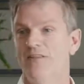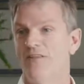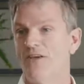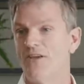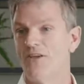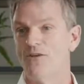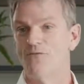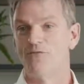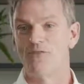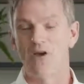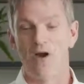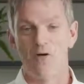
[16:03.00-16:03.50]
that
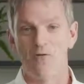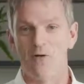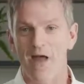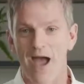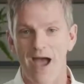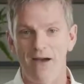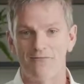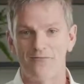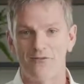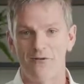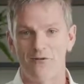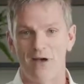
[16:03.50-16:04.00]
you don't
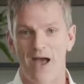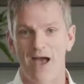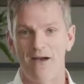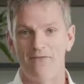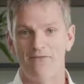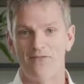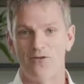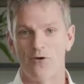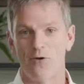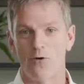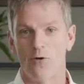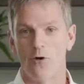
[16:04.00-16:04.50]
have to
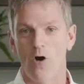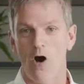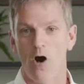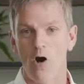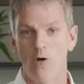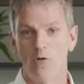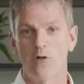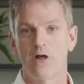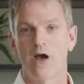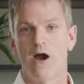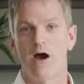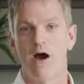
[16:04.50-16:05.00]
have your
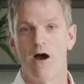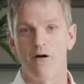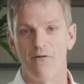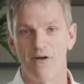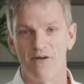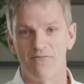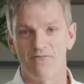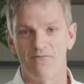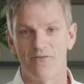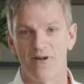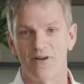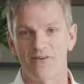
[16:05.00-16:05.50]
whole car
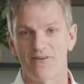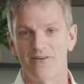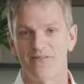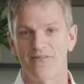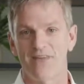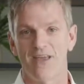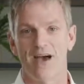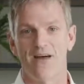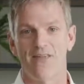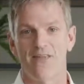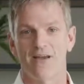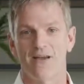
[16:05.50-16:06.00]
in front of
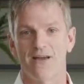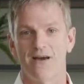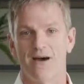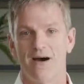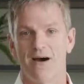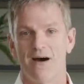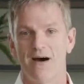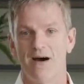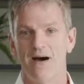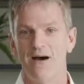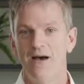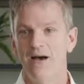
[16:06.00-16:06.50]
the other
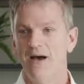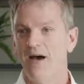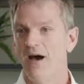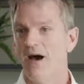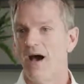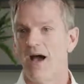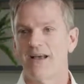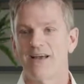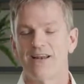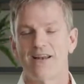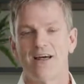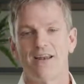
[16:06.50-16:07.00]
car.
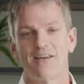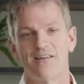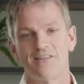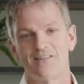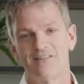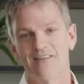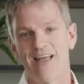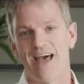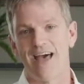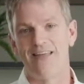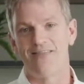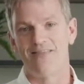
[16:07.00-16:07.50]
I can
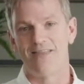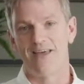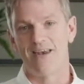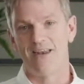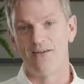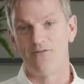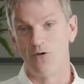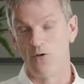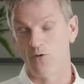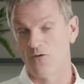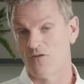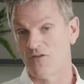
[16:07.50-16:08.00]
understand that
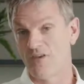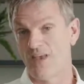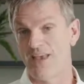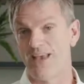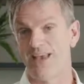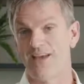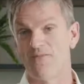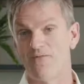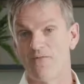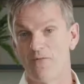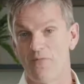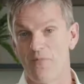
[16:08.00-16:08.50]
if you're seeing
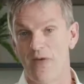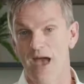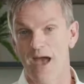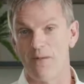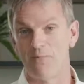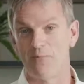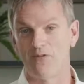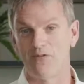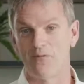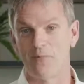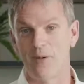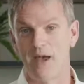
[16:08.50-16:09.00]
it from
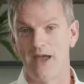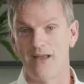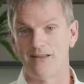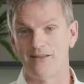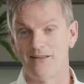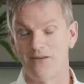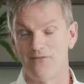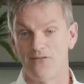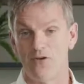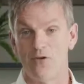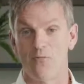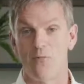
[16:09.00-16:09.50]
that
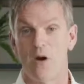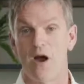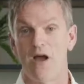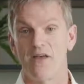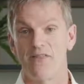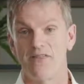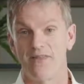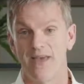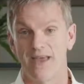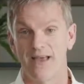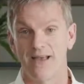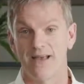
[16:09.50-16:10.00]
perspective, you
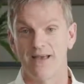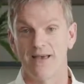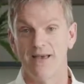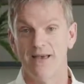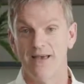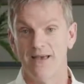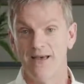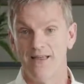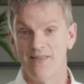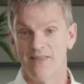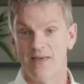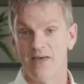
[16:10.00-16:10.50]
might think
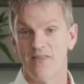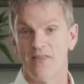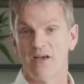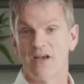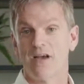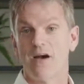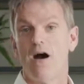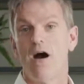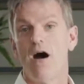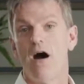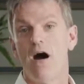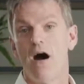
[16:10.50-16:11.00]
that the
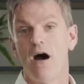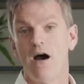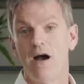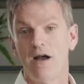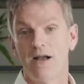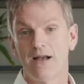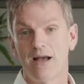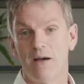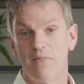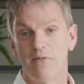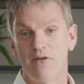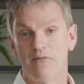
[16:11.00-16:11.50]
car
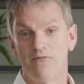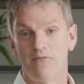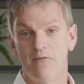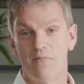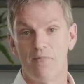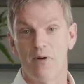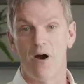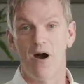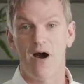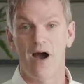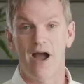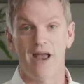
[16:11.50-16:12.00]
coming from
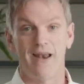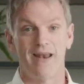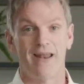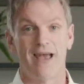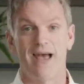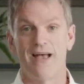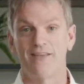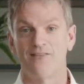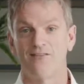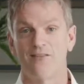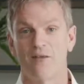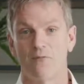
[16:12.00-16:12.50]
behind
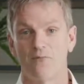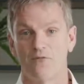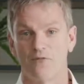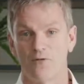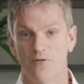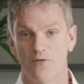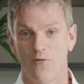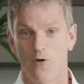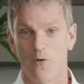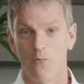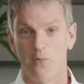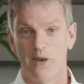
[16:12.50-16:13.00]
has some
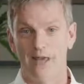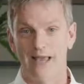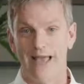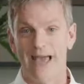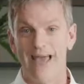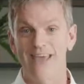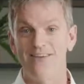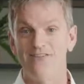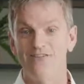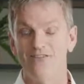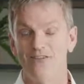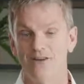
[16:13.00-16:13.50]
sort of
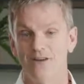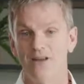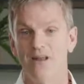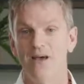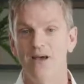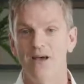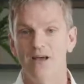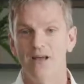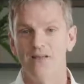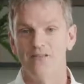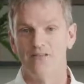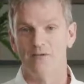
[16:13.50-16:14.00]
obligation
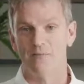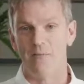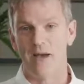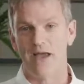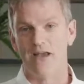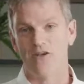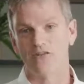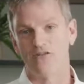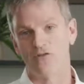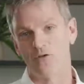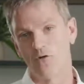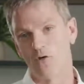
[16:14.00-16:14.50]
to
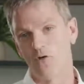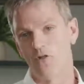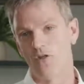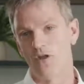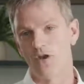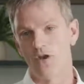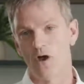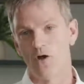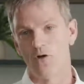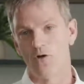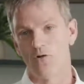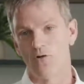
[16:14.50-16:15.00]
make sure that
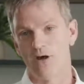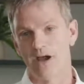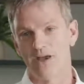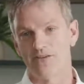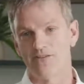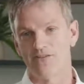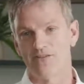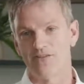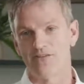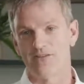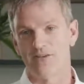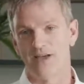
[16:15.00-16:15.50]
no
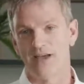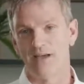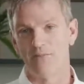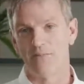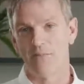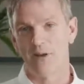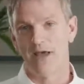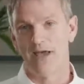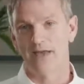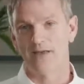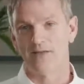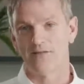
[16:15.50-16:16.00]
crashes take
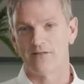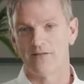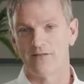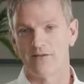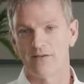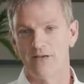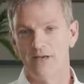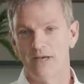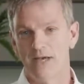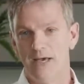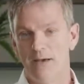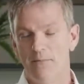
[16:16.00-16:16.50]
place.
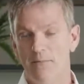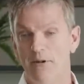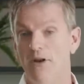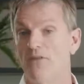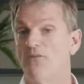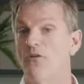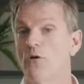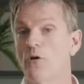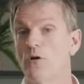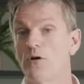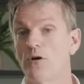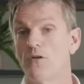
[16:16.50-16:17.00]
But if
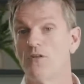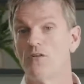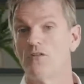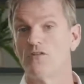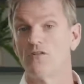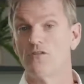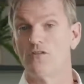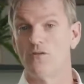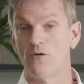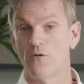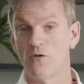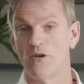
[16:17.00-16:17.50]
you look at the
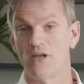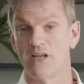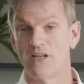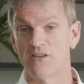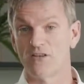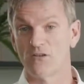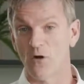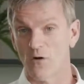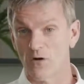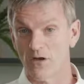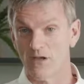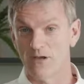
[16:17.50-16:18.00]

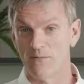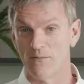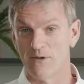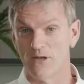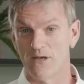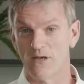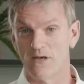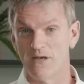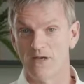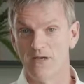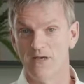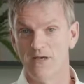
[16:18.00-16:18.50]
stewarding
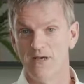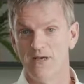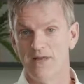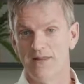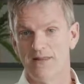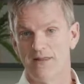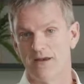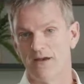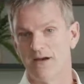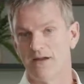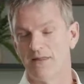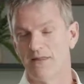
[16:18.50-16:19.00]
document,
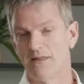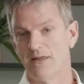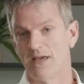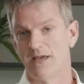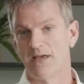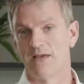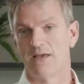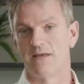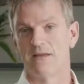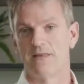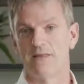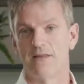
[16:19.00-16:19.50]
then I
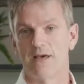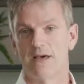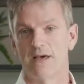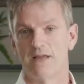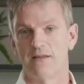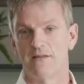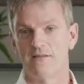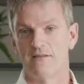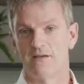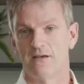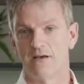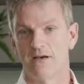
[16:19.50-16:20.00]
think
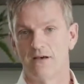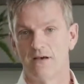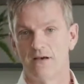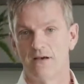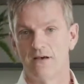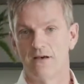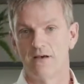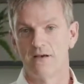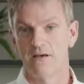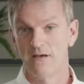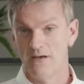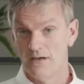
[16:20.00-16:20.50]
that
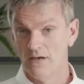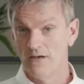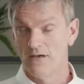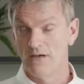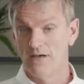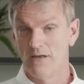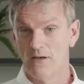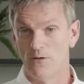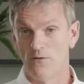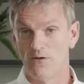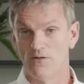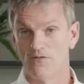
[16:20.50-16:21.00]

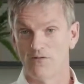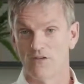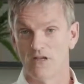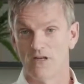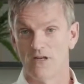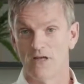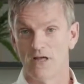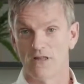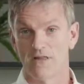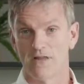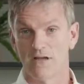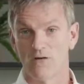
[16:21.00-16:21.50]
Lewis did
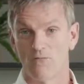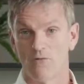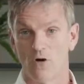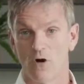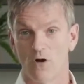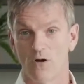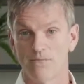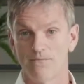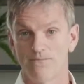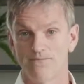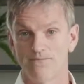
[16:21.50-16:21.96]
nothing wrong.